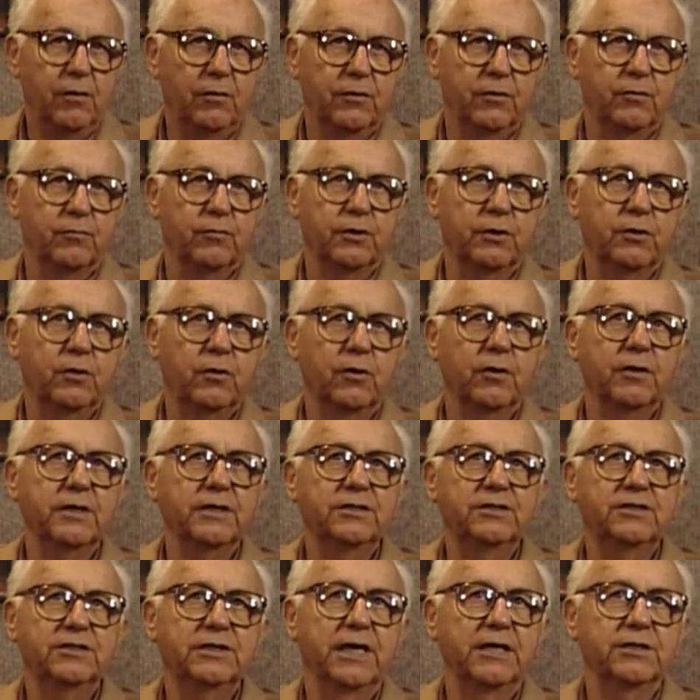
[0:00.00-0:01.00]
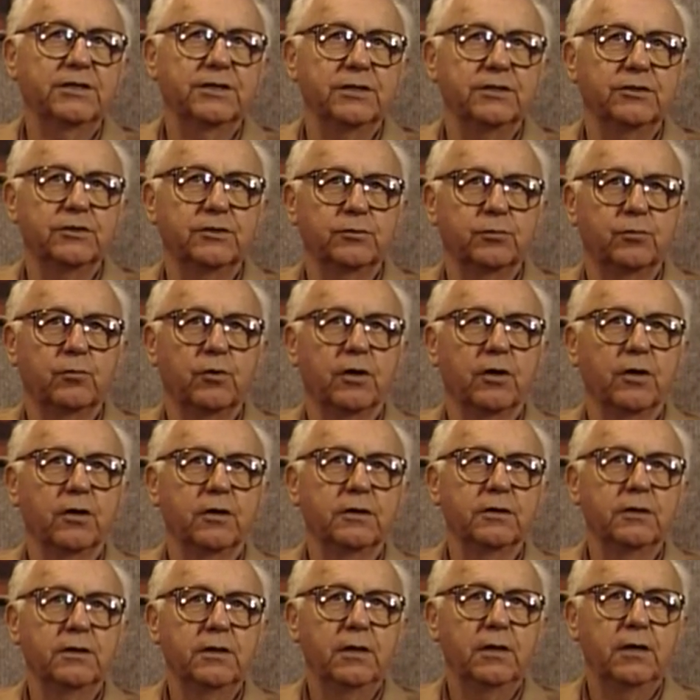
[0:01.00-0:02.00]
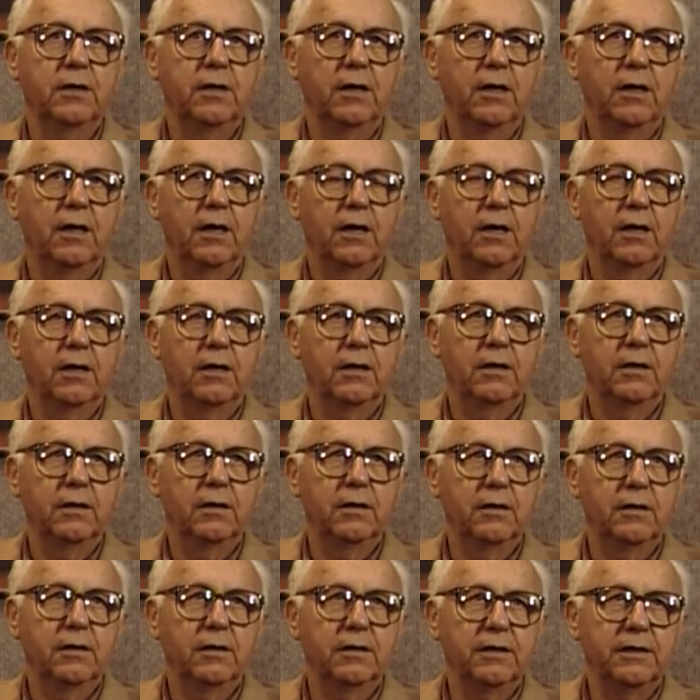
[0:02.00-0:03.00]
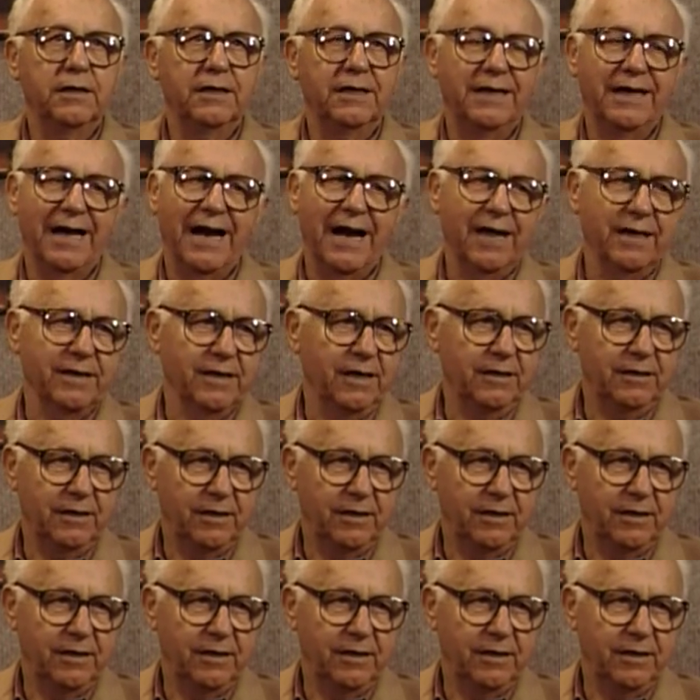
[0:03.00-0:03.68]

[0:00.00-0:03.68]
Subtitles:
The recording sessions were gala